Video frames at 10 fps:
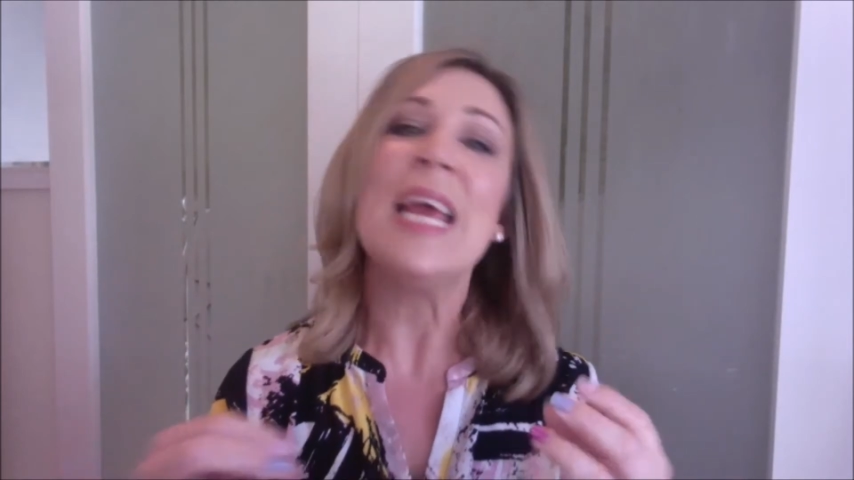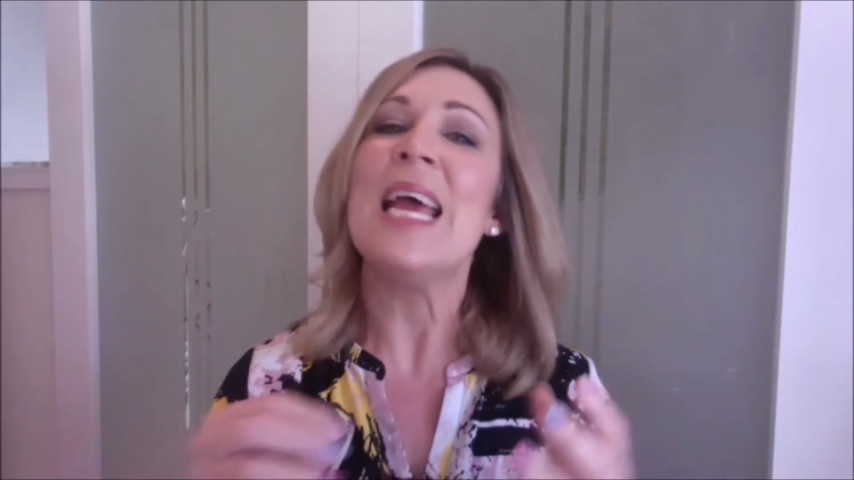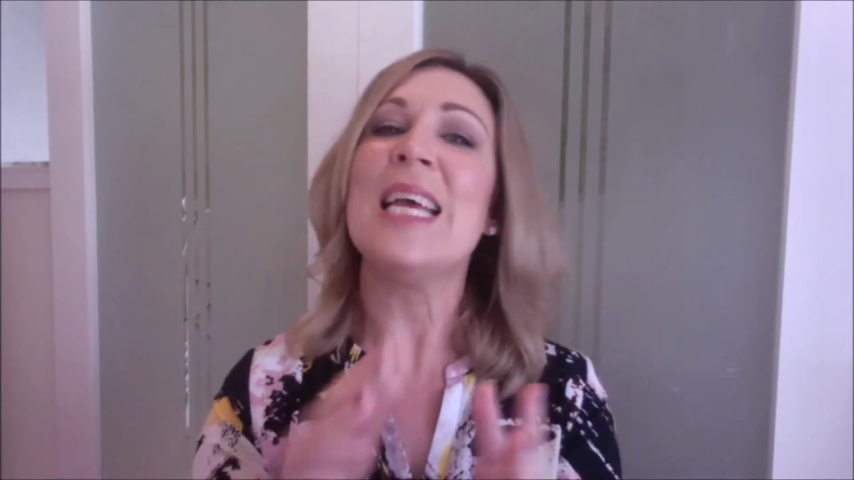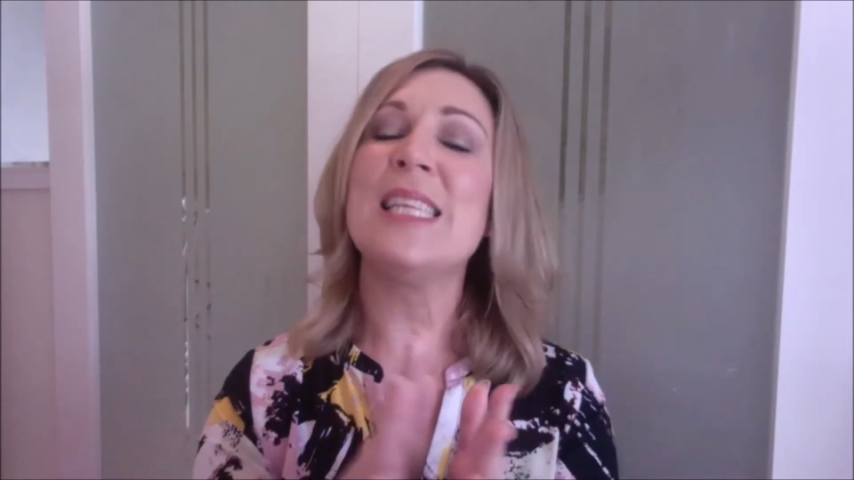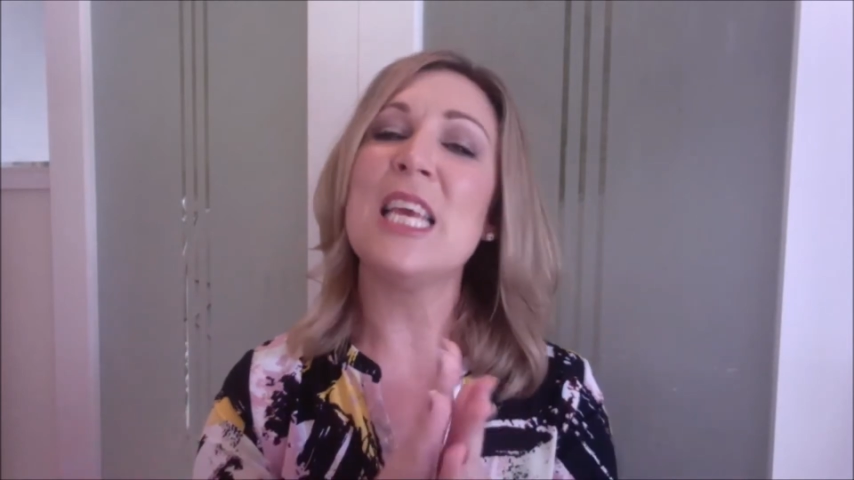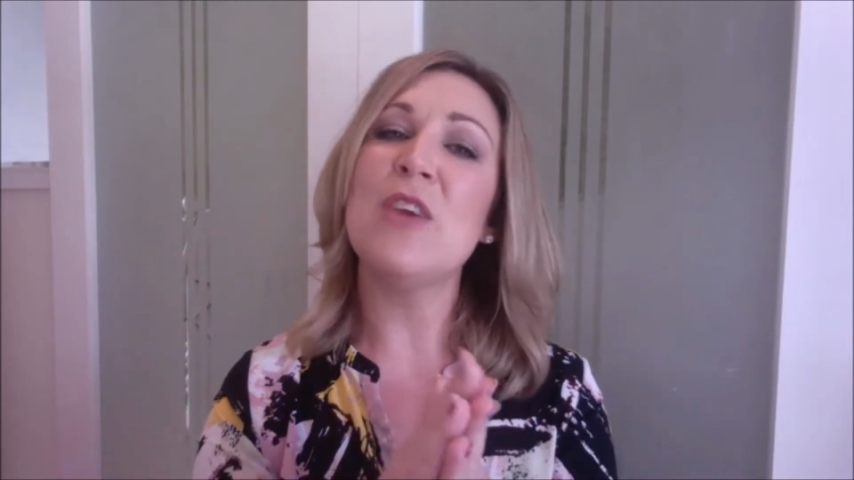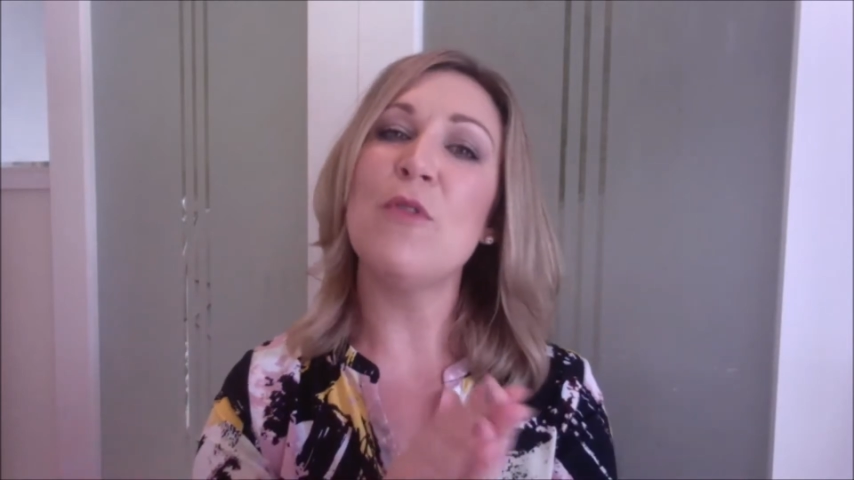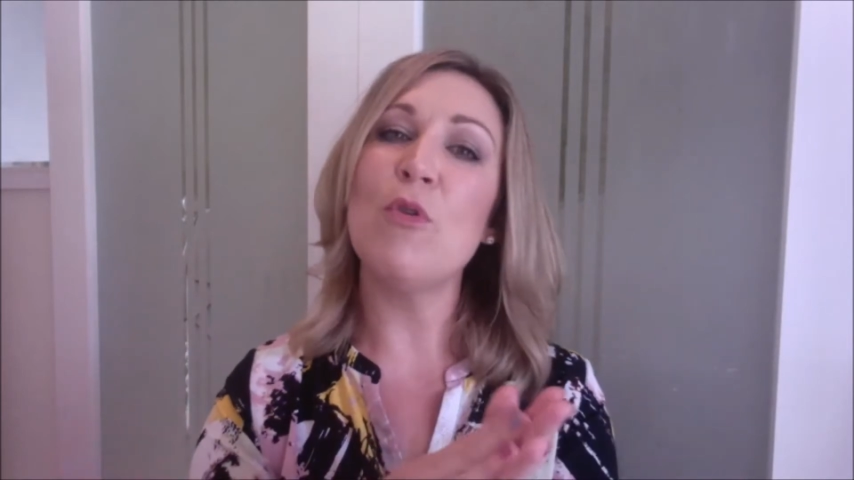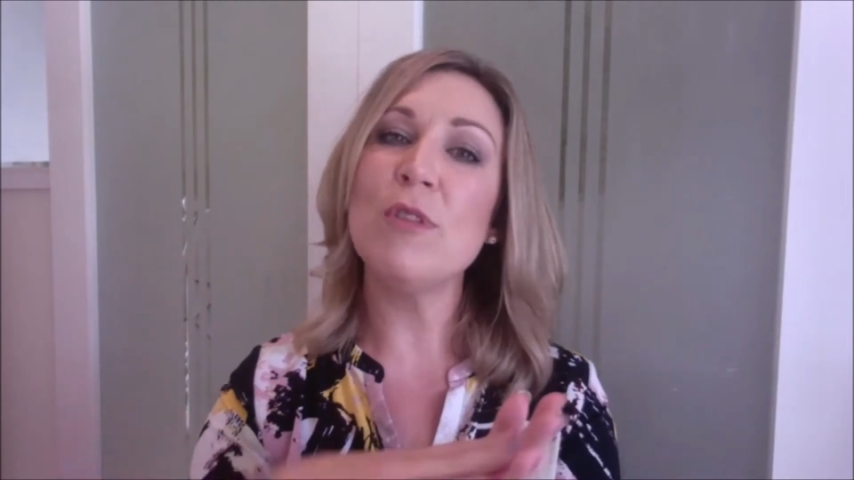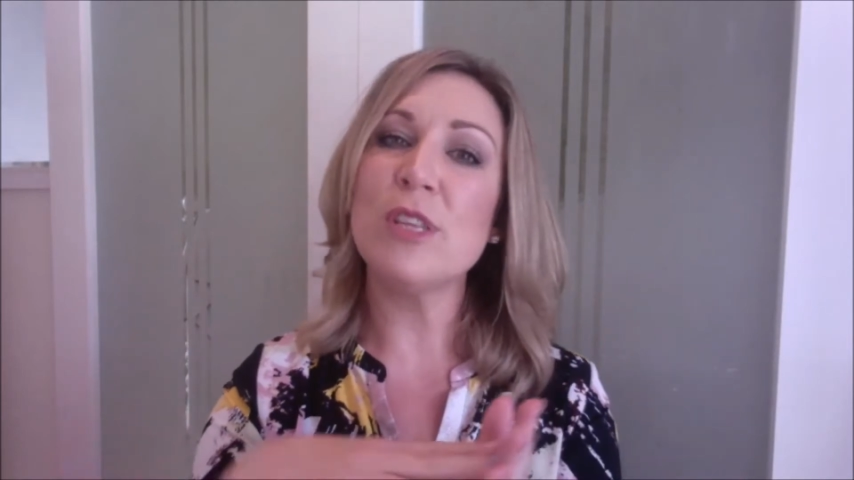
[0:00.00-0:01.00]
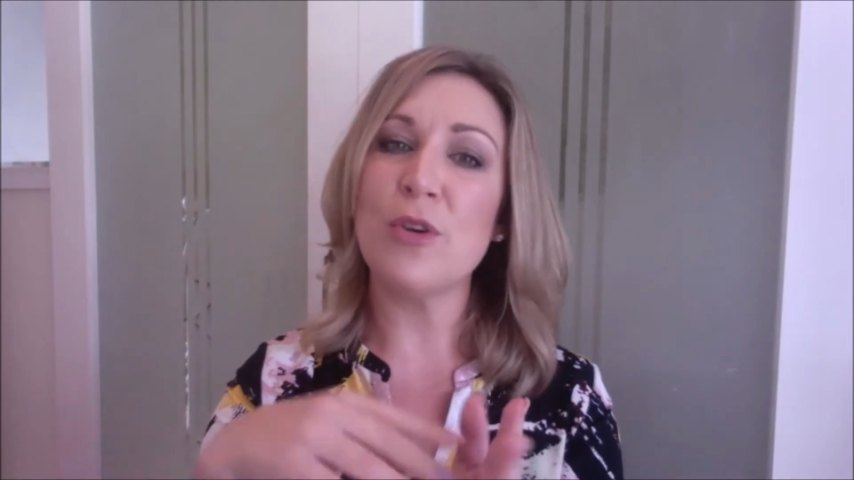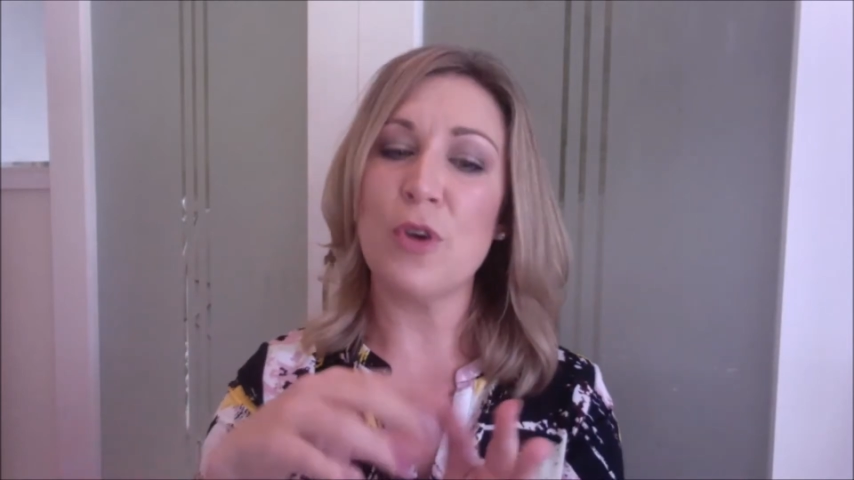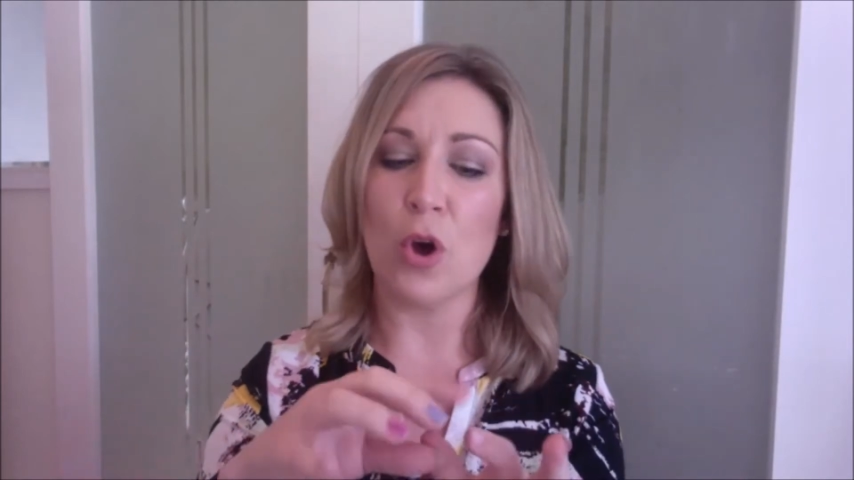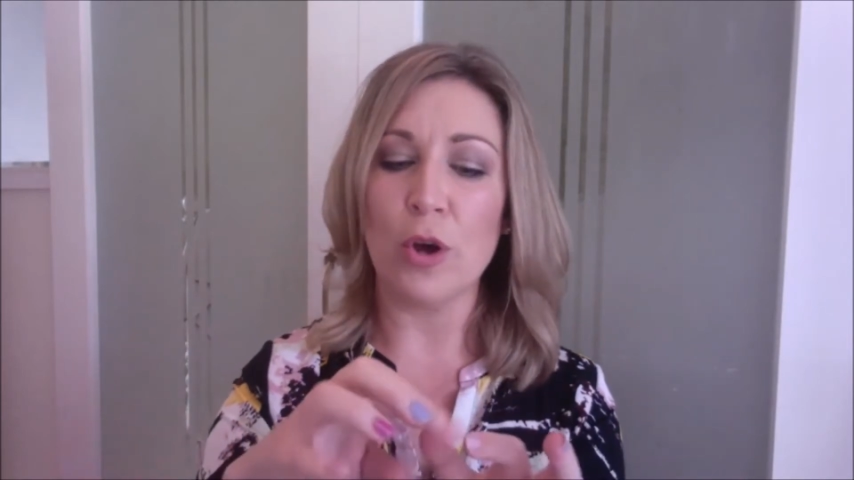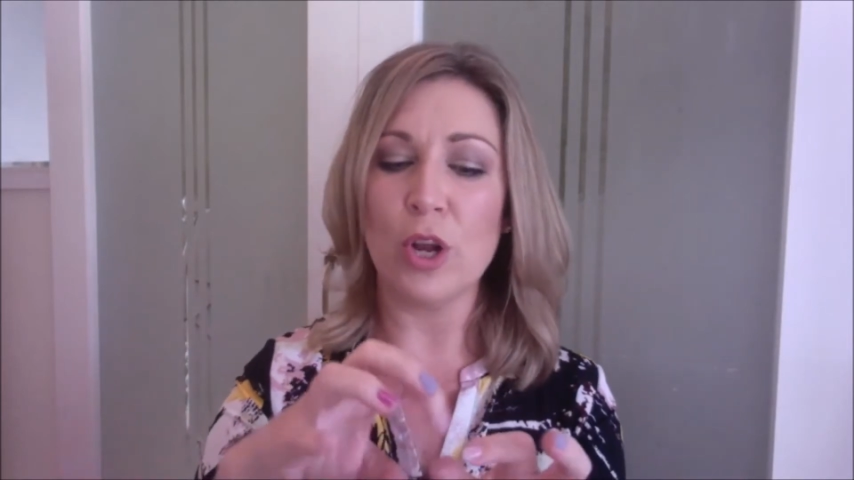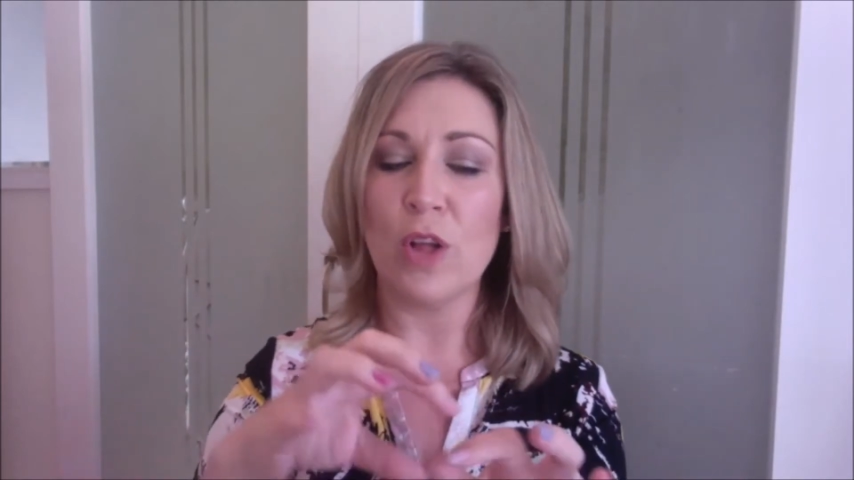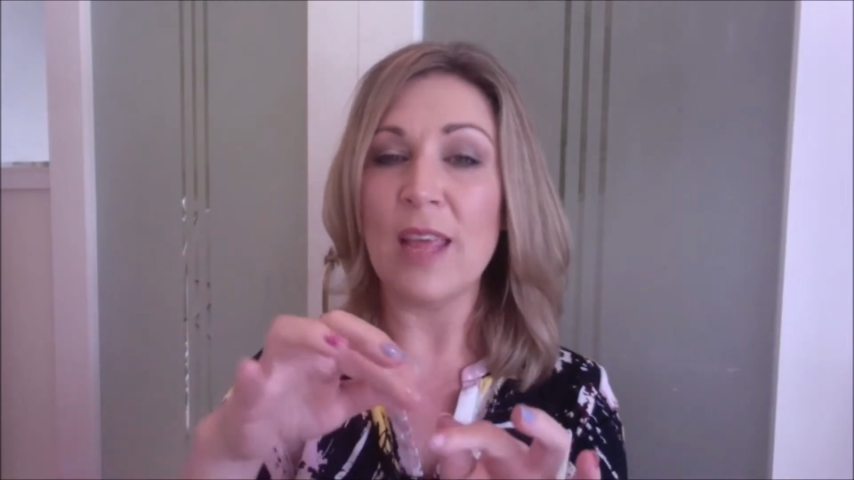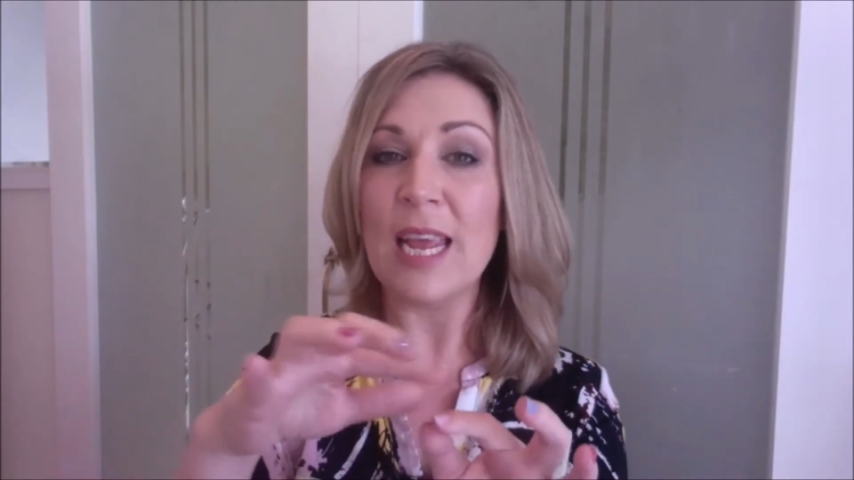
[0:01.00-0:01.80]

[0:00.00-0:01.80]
is that you've also got on the